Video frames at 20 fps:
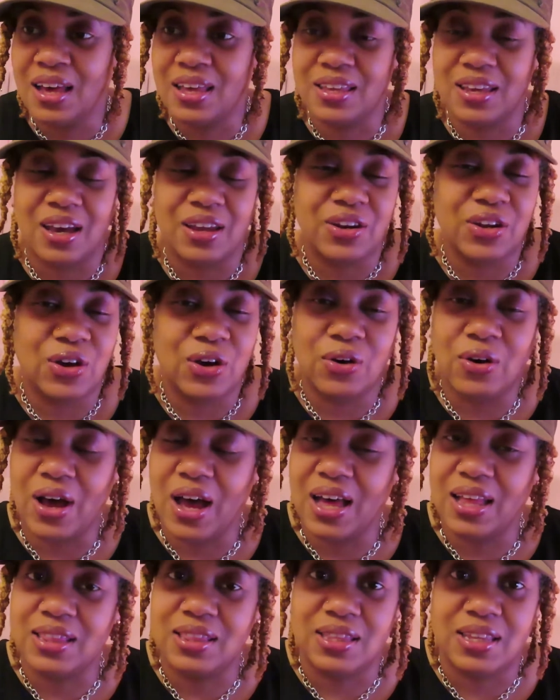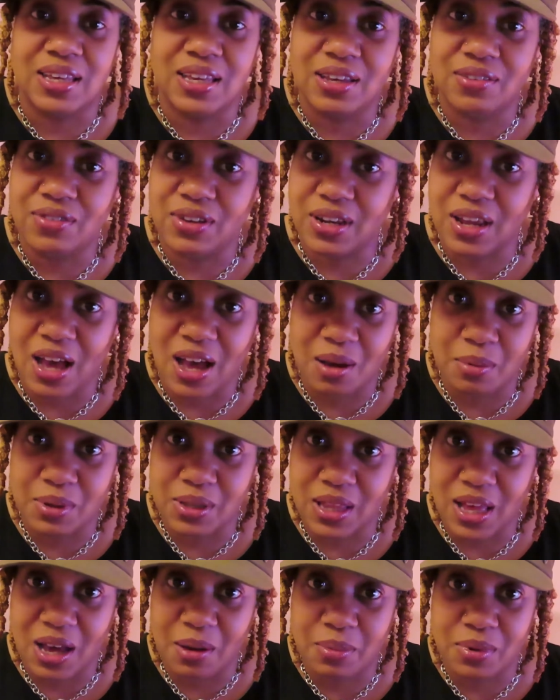Y'all know I live in Hobby
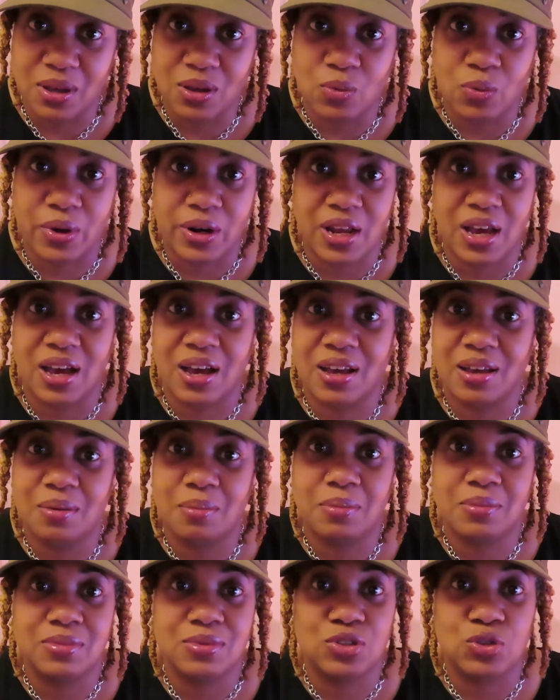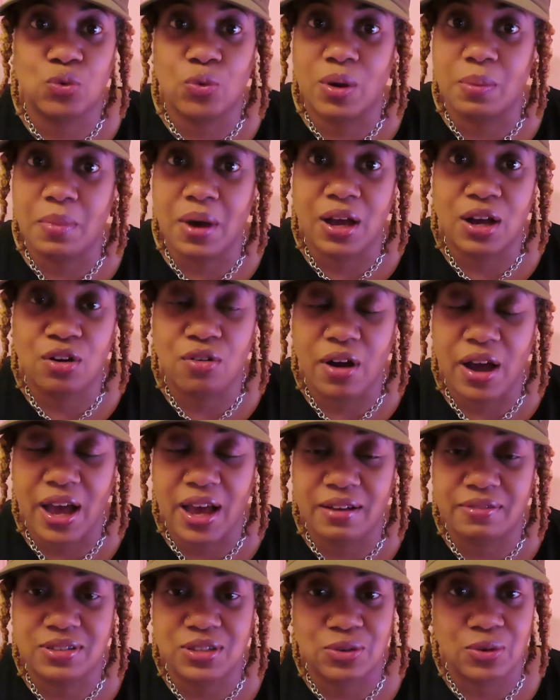Lobby when I'm doing my
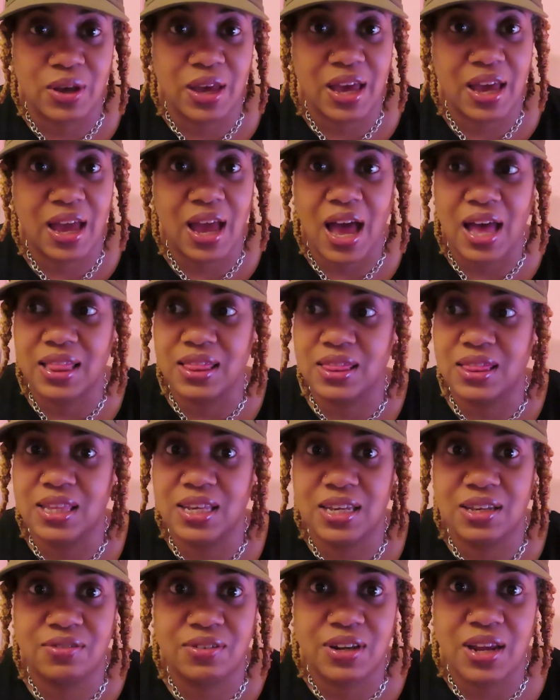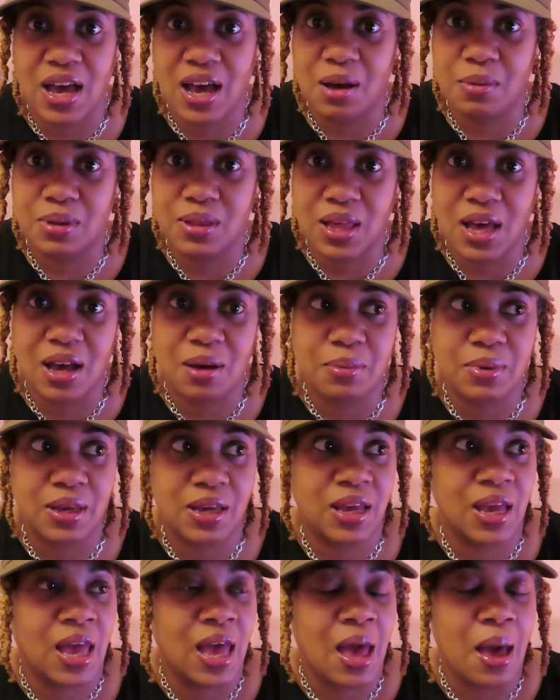crafts, okay? I live in Hobby
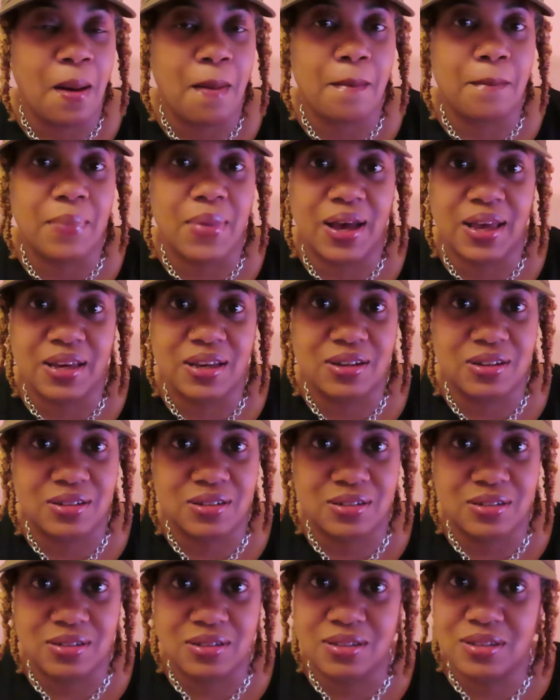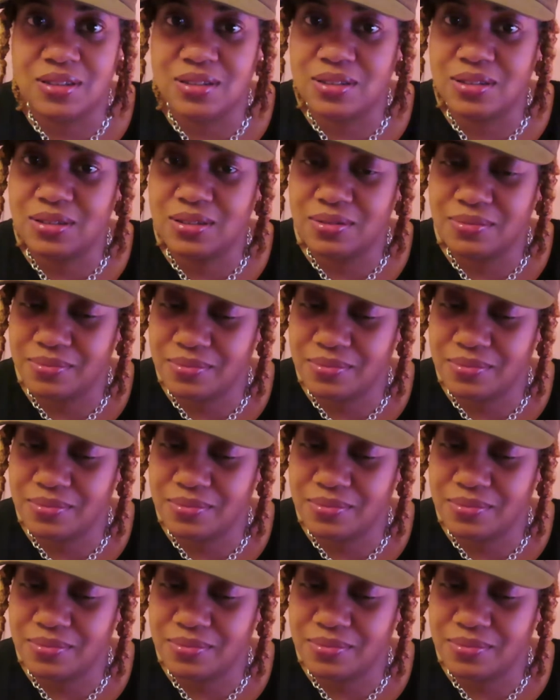Lobby, Michael's.